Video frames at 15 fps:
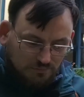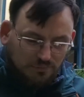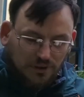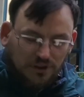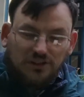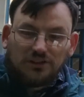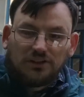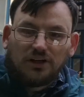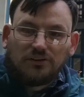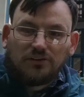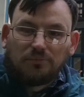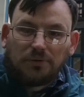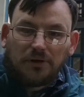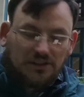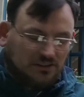But you know,
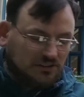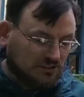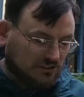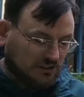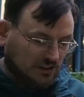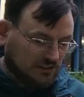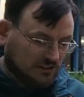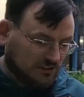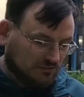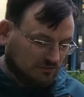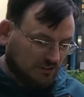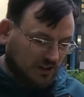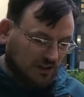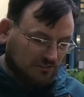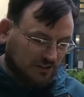the pixel size can
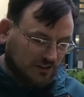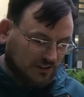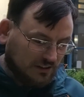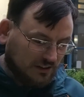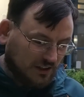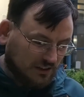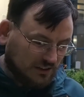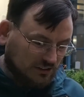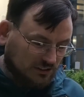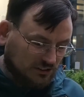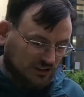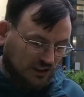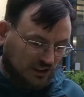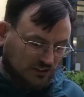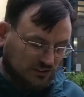vary and that can
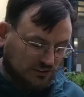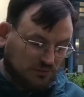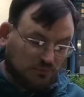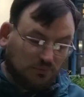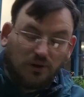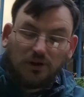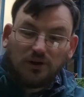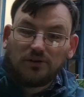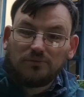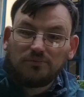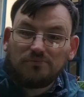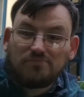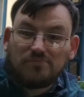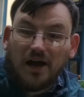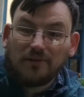change what
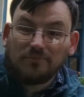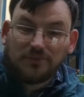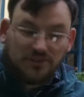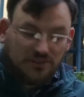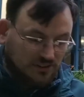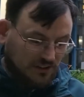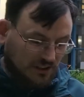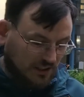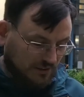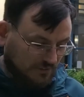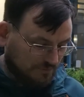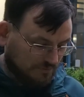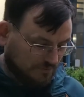maps you get.